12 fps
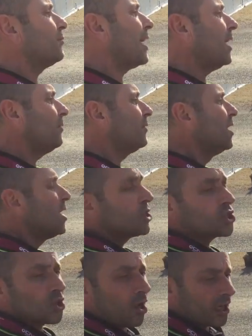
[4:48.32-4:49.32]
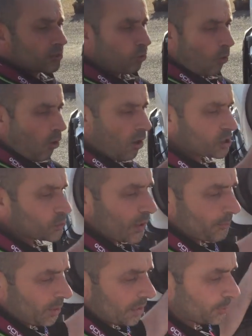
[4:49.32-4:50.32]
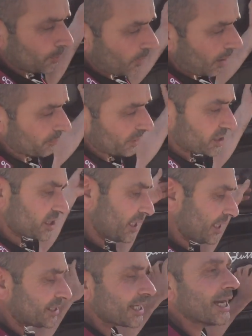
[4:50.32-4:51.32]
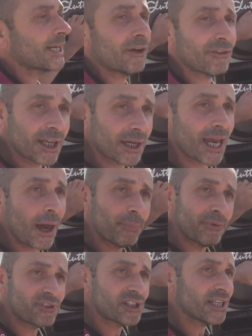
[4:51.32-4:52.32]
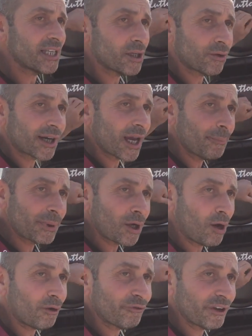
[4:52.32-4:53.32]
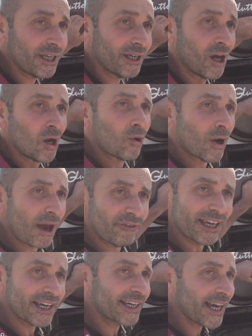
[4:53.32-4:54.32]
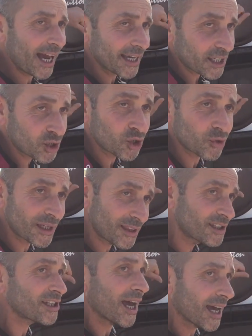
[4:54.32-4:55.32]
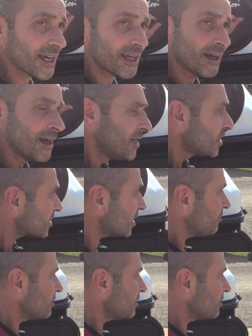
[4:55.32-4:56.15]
around sidewalks where people might be sitting down having a cup of tea or a cup of coffee or having a cake during the day. So the